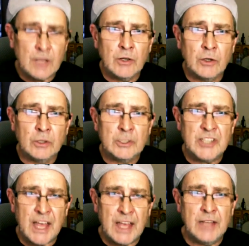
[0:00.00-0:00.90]
or
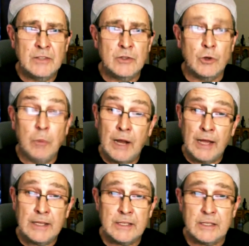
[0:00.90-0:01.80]
settings or
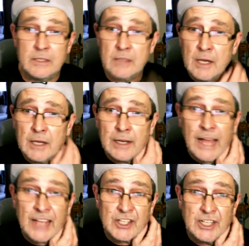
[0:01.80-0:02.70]
places that
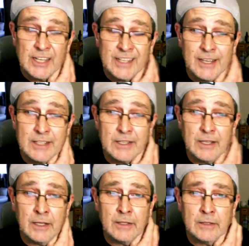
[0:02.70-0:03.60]
actually
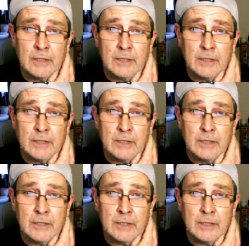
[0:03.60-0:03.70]
existed.